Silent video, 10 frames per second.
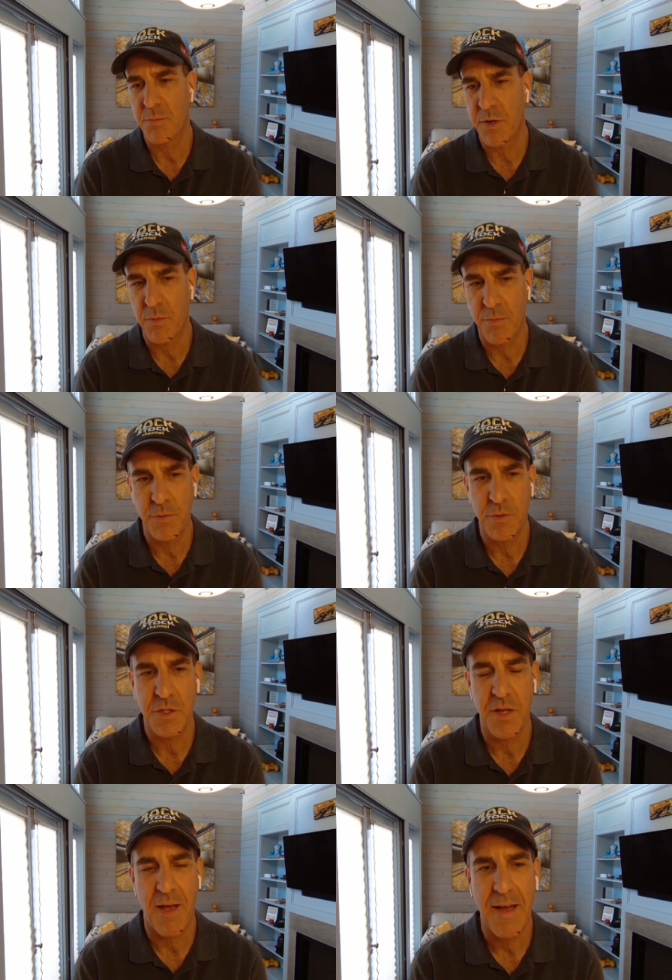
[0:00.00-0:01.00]
but he refuses
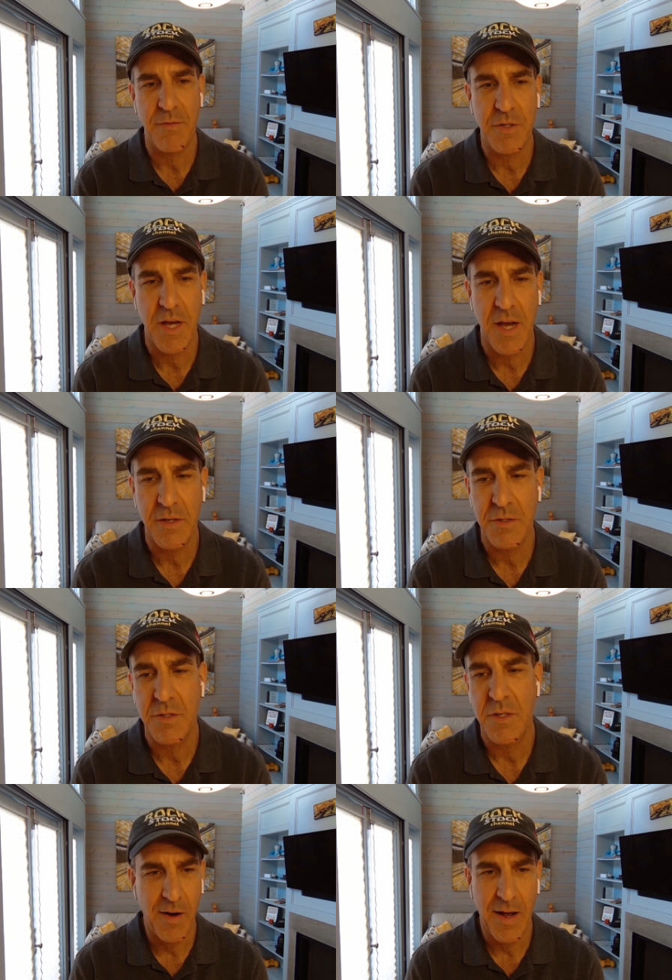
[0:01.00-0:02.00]
to advertise.
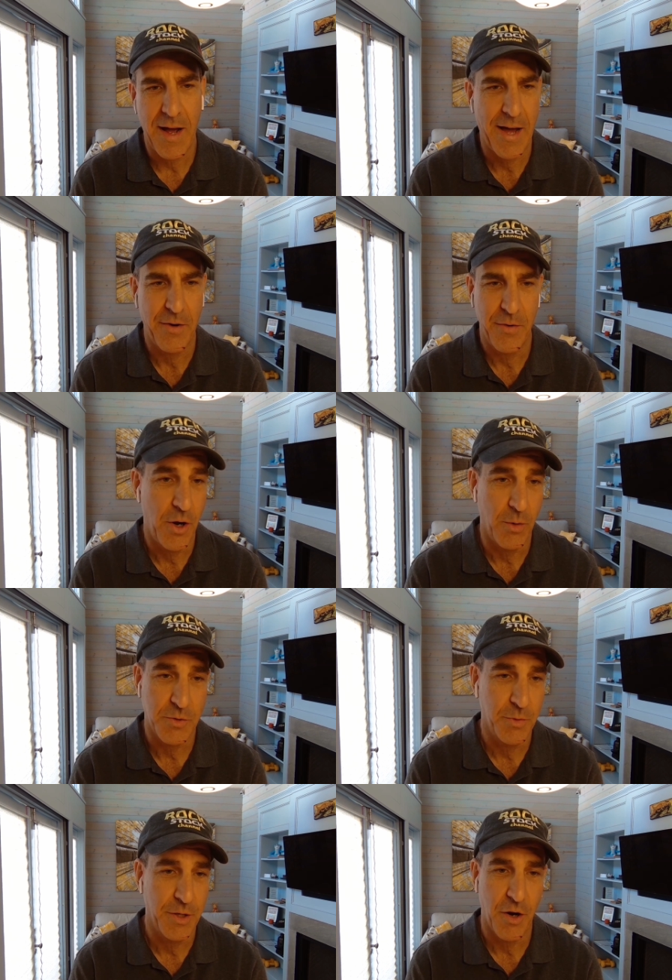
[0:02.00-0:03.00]
I don't know. It's
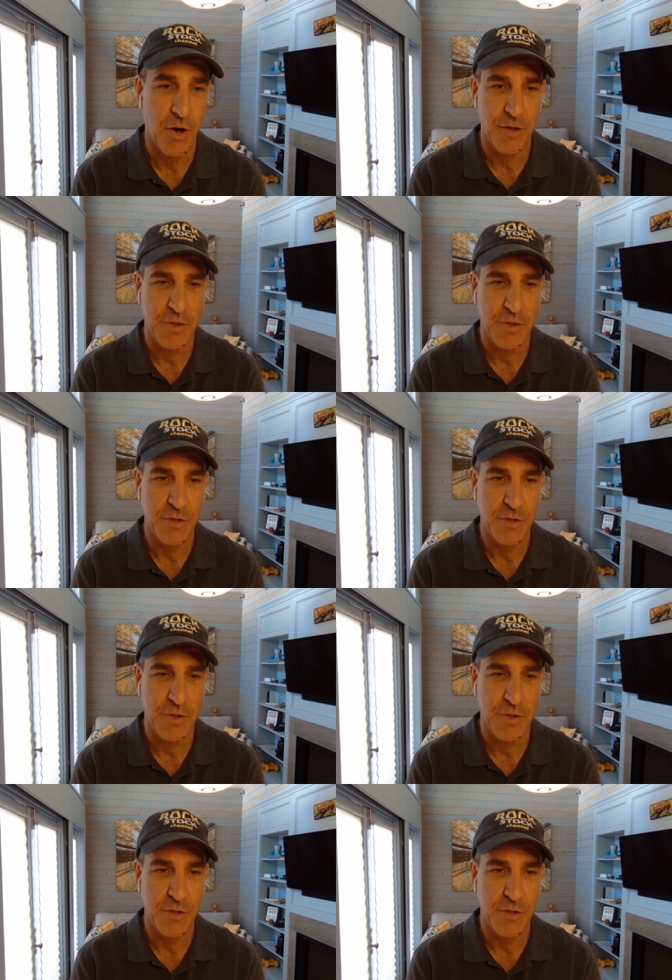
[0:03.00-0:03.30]
really hard.